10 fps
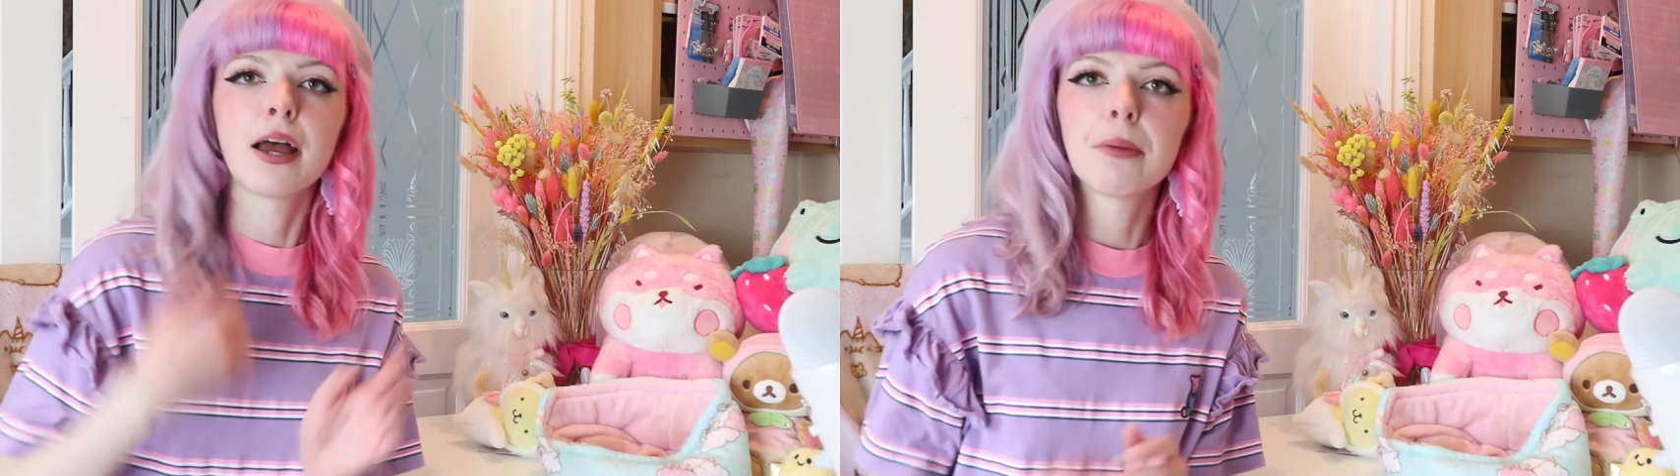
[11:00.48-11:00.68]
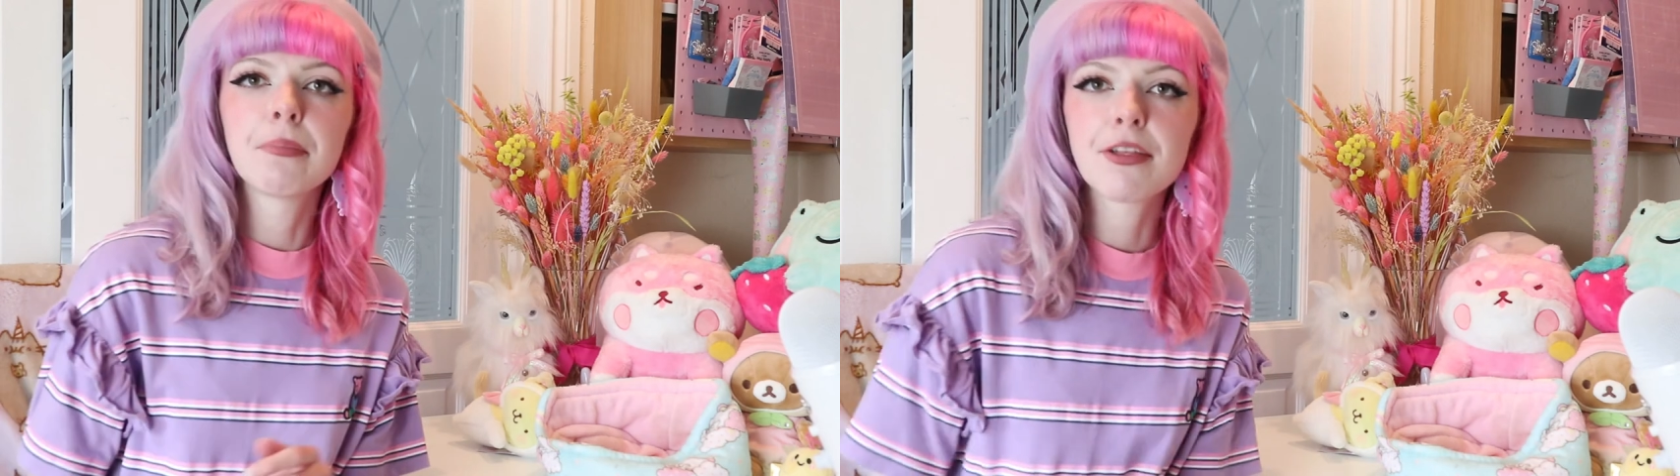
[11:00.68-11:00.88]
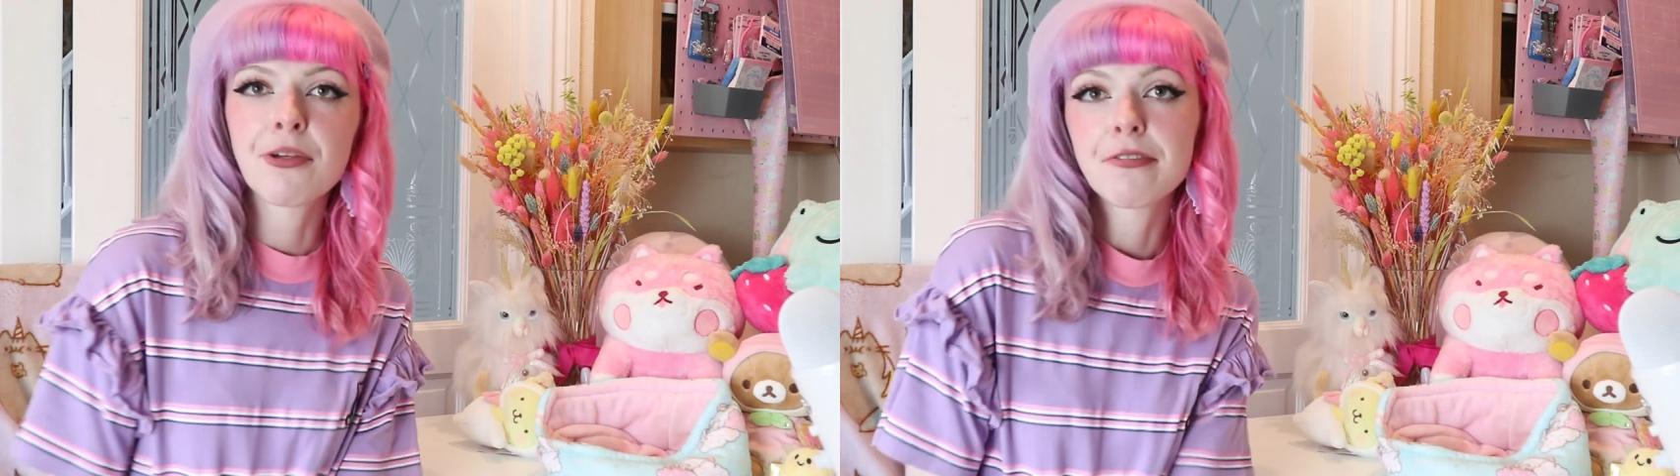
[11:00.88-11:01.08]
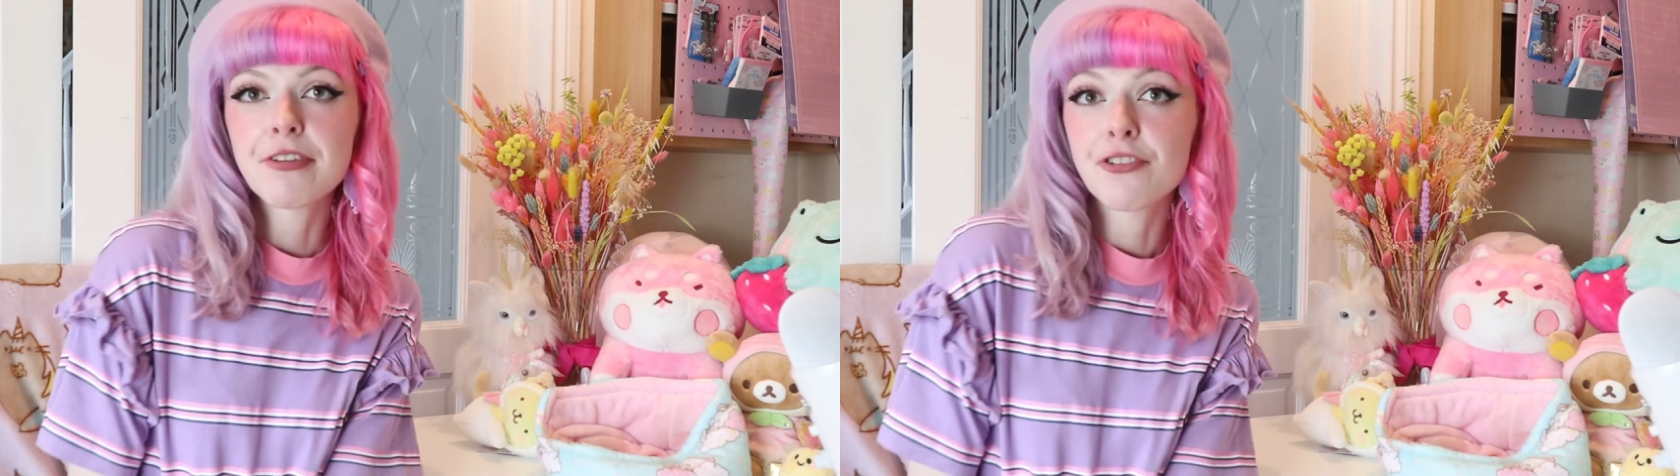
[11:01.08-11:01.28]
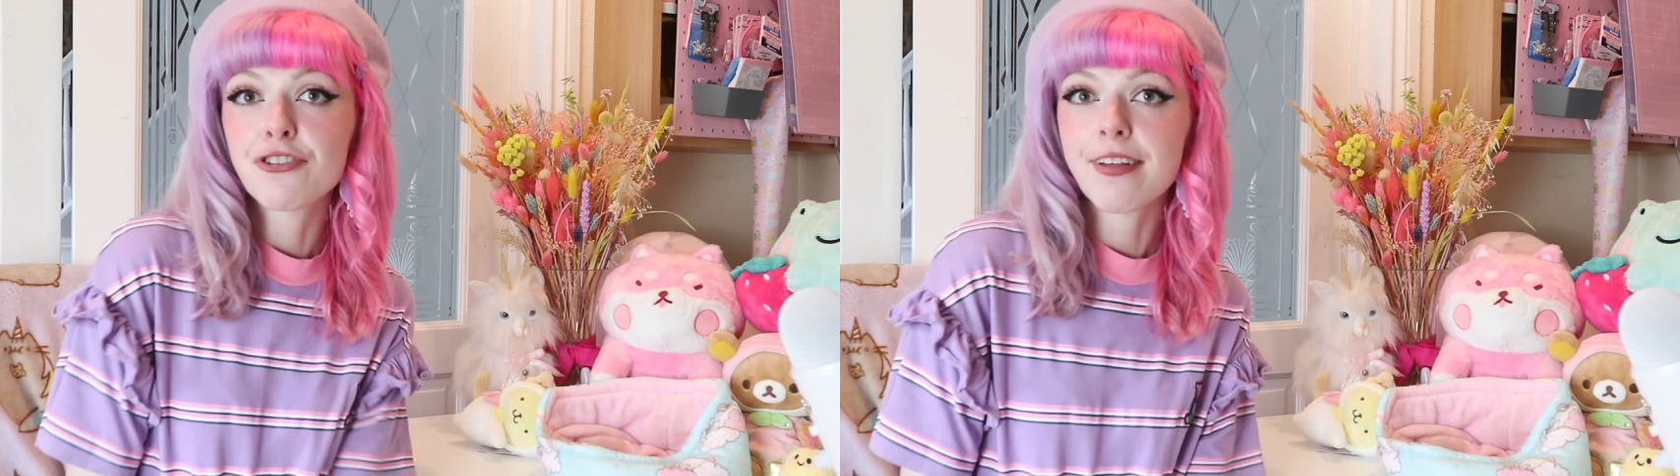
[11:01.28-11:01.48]
Um, so if it's
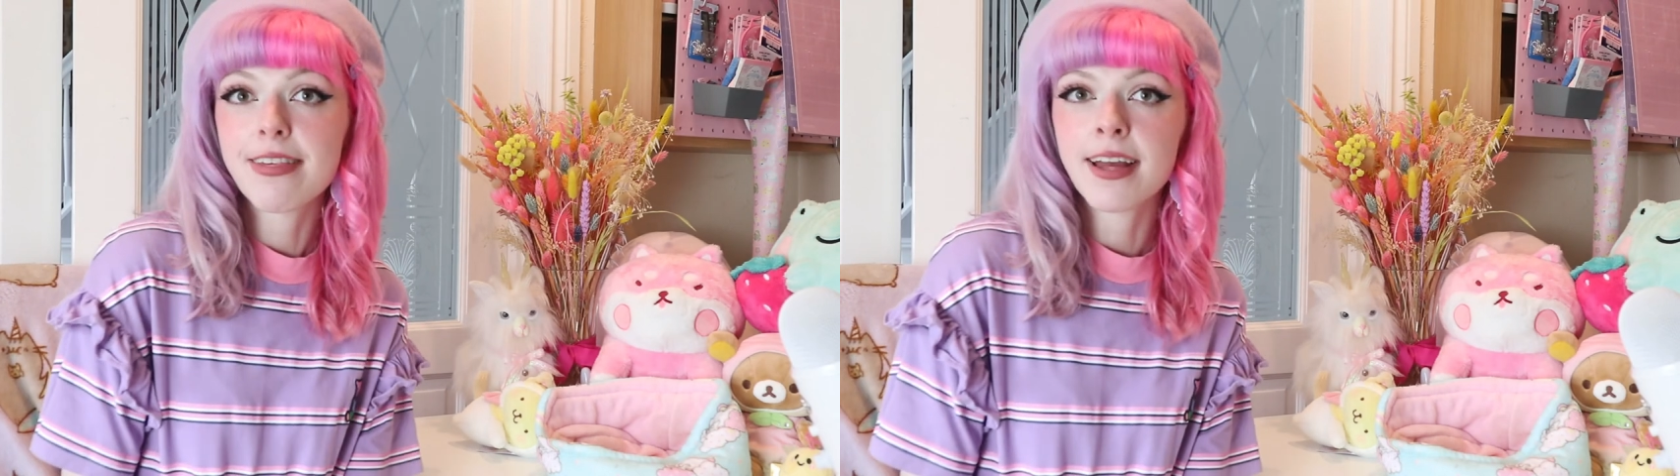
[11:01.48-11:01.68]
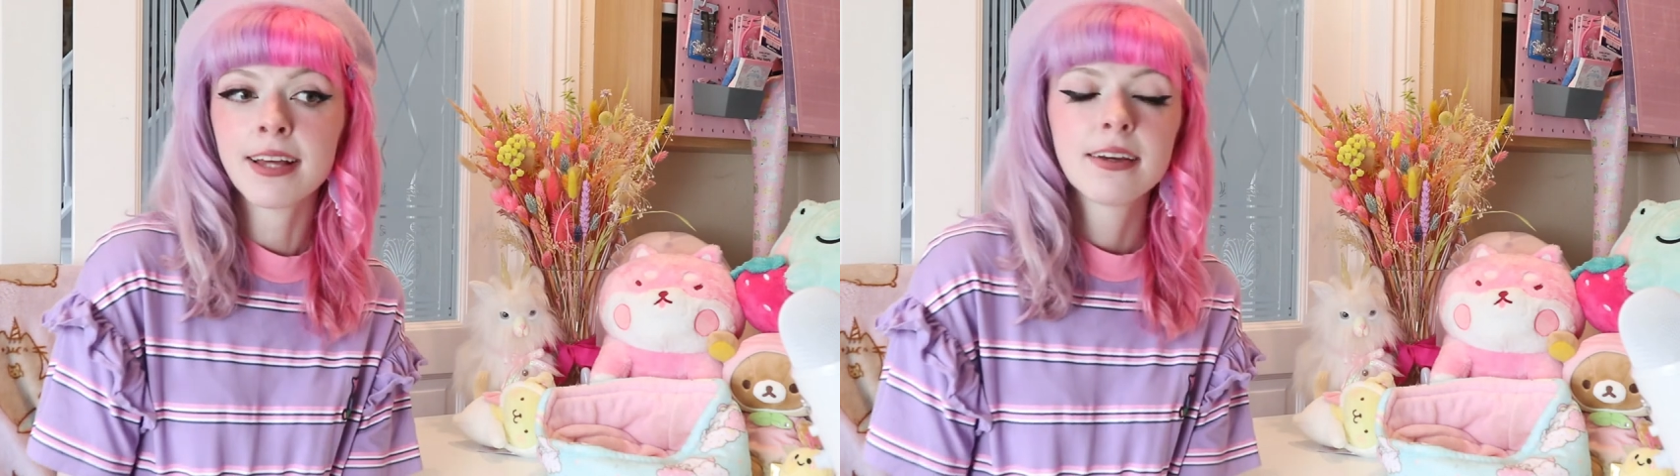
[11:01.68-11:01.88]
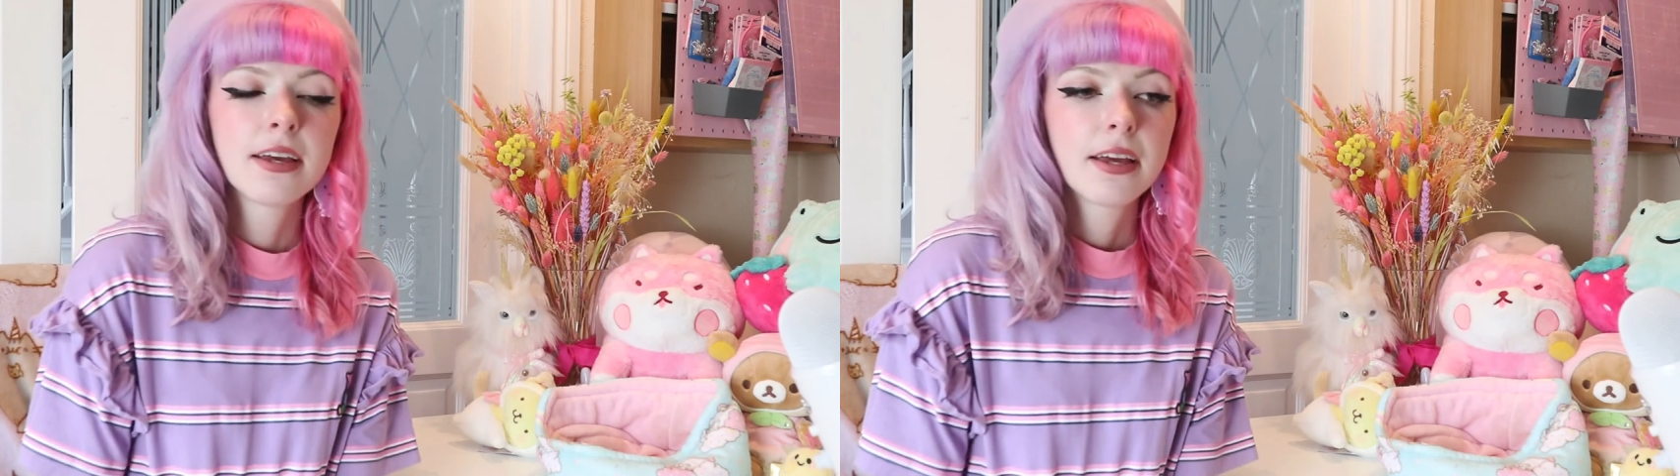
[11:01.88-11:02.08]
interesting,